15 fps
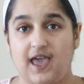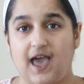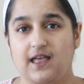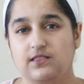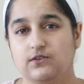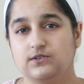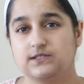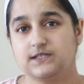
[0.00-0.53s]

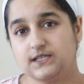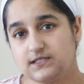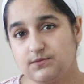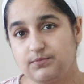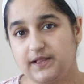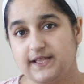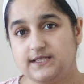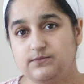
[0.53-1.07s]
and those
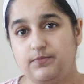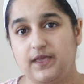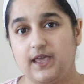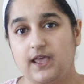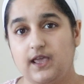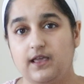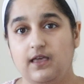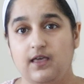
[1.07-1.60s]
disciplines
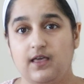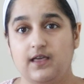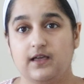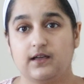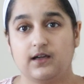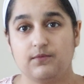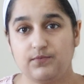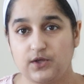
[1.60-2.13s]
being
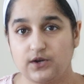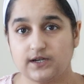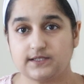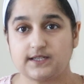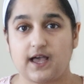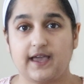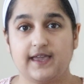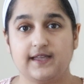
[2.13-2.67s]
computer
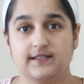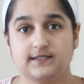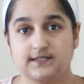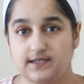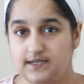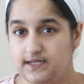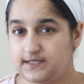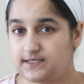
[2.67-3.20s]
science,
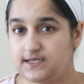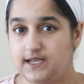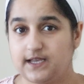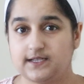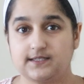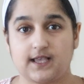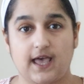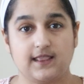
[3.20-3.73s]

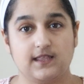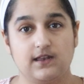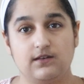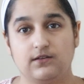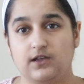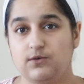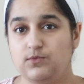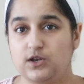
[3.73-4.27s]
statistics, and then
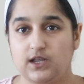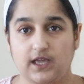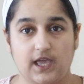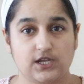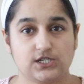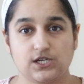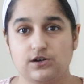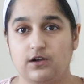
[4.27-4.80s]

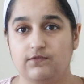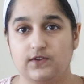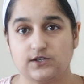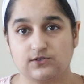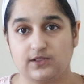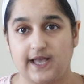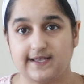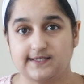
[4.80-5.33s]
communication or
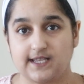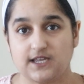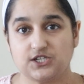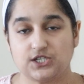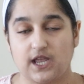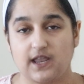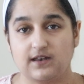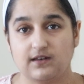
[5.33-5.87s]

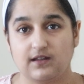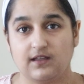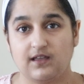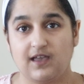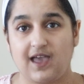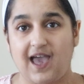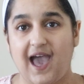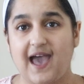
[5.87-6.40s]
visualization.
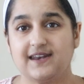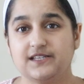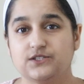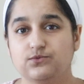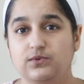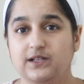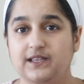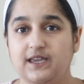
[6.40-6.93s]
And it's
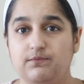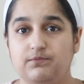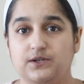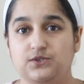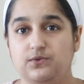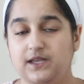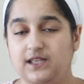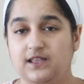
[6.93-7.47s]
really
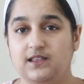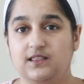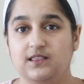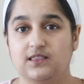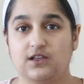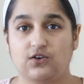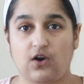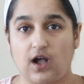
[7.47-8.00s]
between
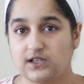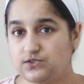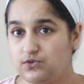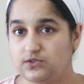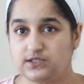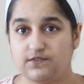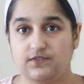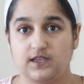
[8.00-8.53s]
the
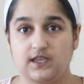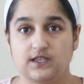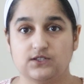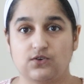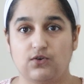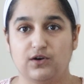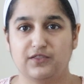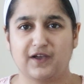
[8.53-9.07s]
crossroads of these,
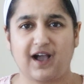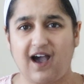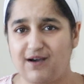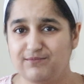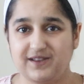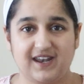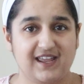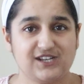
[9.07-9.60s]
or the
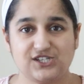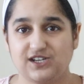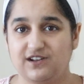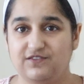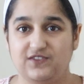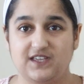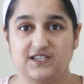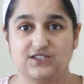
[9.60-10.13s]
combination
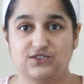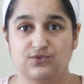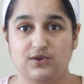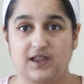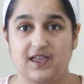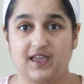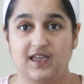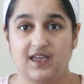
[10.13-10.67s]
of these
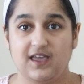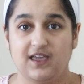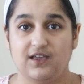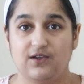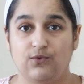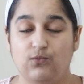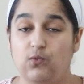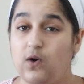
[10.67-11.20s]
three,
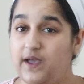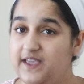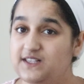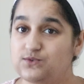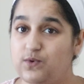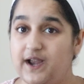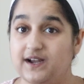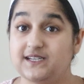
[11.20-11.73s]
what
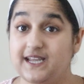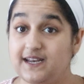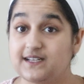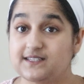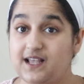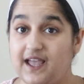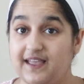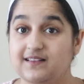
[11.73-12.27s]
is where data
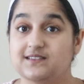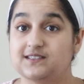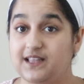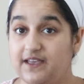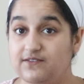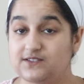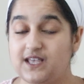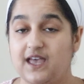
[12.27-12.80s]
science
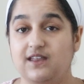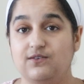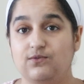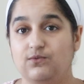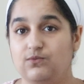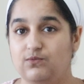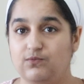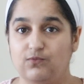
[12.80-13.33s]
lives and
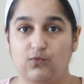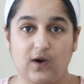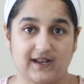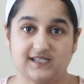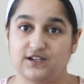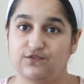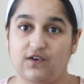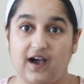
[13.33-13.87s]

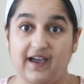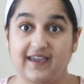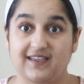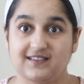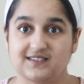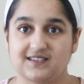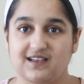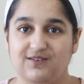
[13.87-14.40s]
what
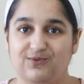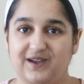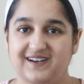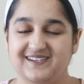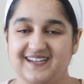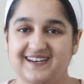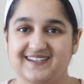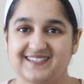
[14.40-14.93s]
defines what a
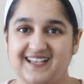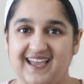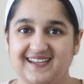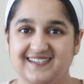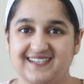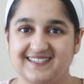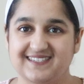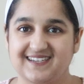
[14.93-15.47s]
data
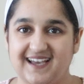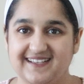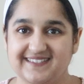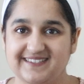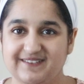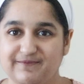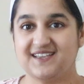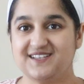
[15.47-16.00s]
scientist
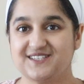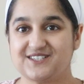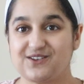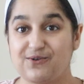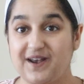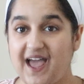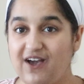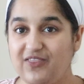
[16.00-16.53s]
does.
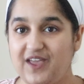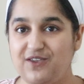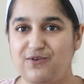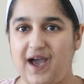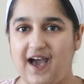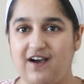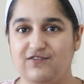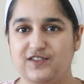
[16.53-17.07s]
So now that you
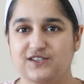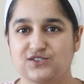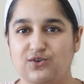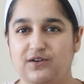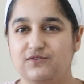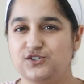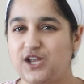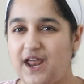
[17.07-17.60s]
have this
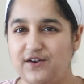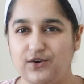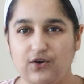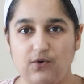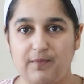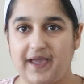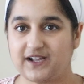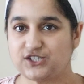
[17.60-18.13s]
sort of
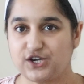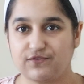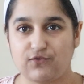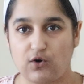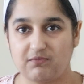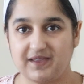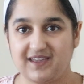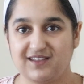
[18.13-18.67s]
general picture
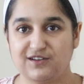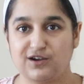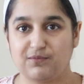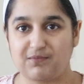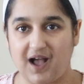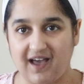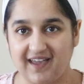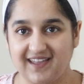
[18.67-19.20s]
forming in your
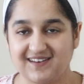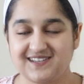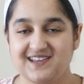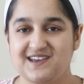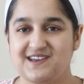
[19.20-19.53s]
mind,